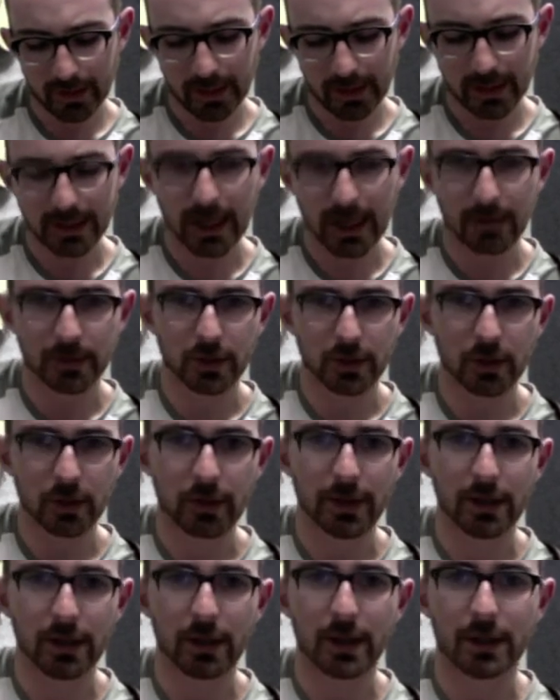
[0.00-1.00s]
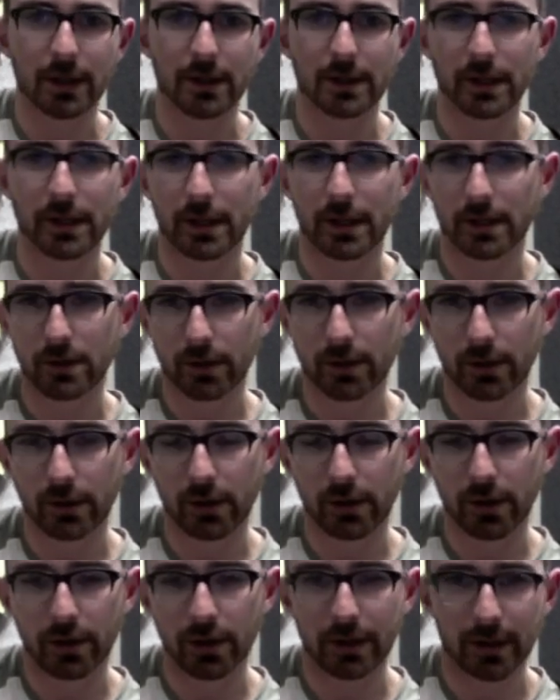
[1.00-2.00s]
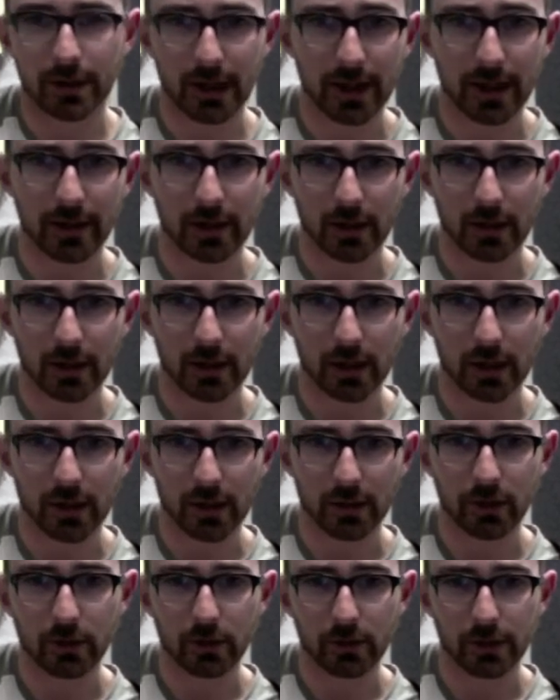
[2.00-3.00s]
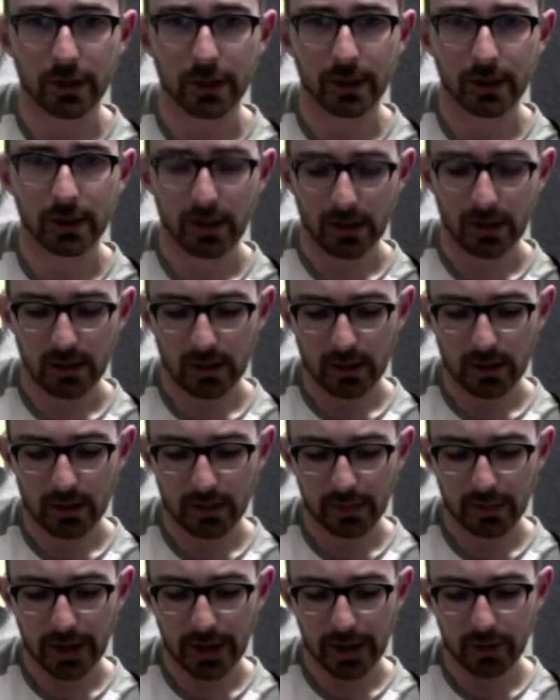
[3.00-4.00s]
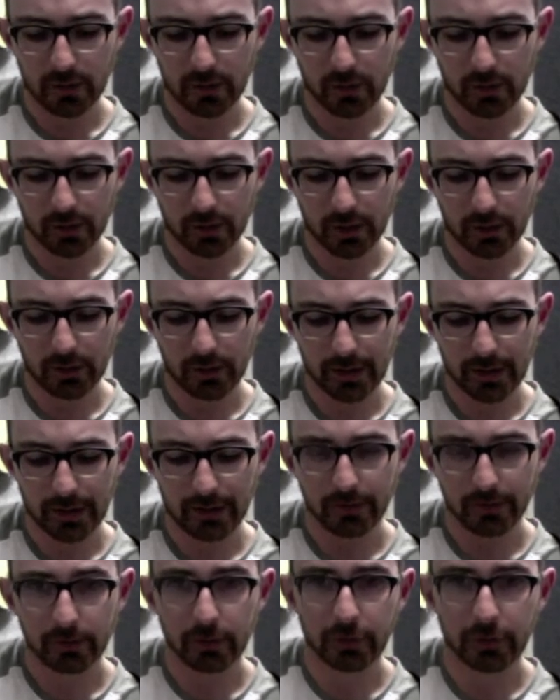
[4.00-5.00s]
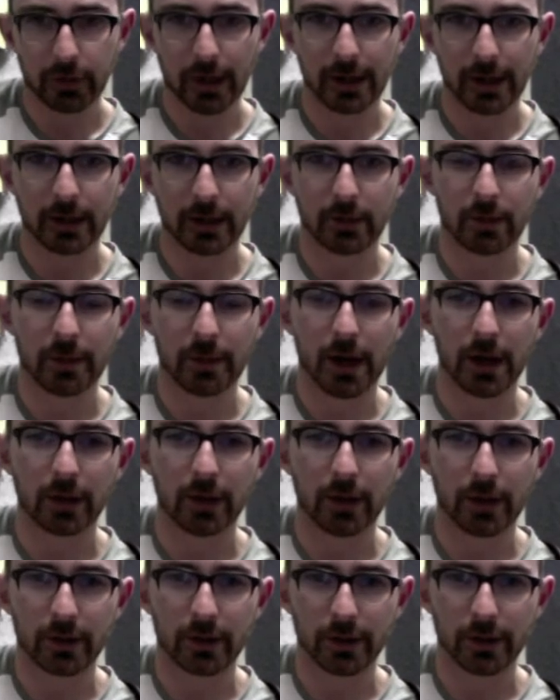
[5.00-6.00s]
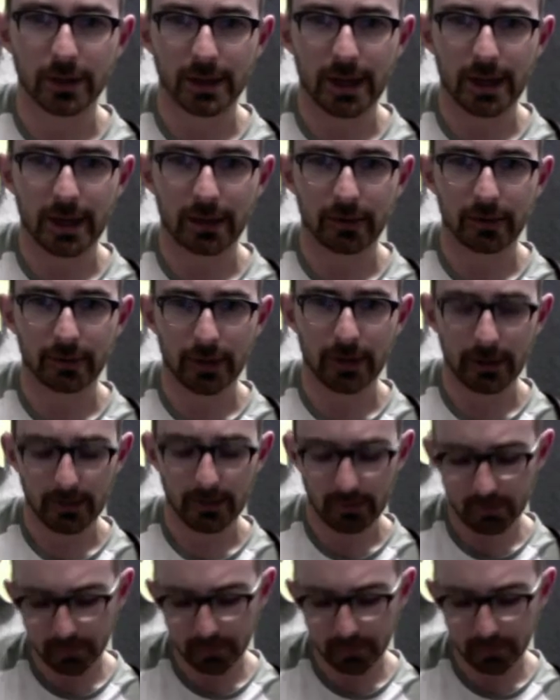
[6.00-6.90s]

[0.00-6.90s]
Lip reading: it's up to you whether you hit the 6th string or not. It can thicken it up a little bit. That chord, by the way, we're barring right across the 8th fret.